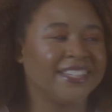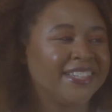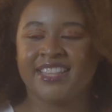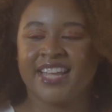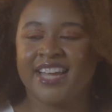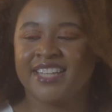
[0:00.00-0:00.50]

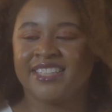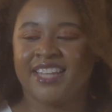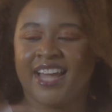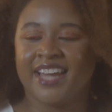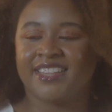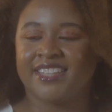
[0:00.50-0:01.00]
And then
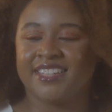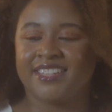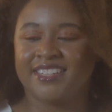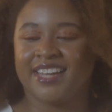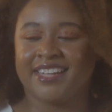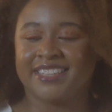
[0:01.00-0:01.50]
like
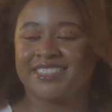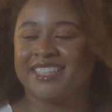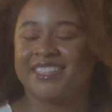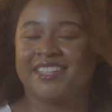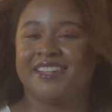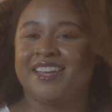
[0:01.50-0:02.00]
the, I guess
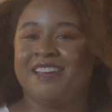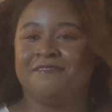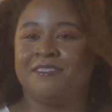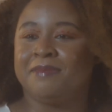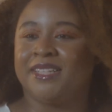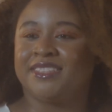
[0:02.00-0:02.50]
like the
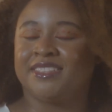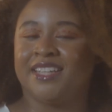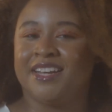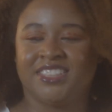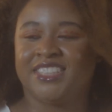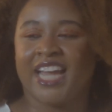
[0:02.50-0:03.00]
infamous
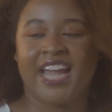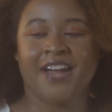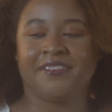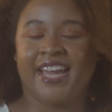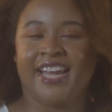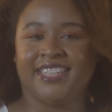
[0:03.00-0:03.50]
J
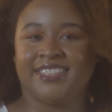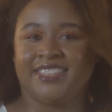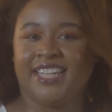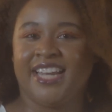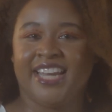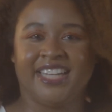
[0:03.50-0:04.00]
F K
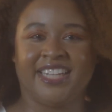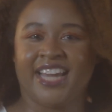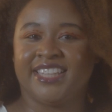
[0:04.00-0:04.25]
scene,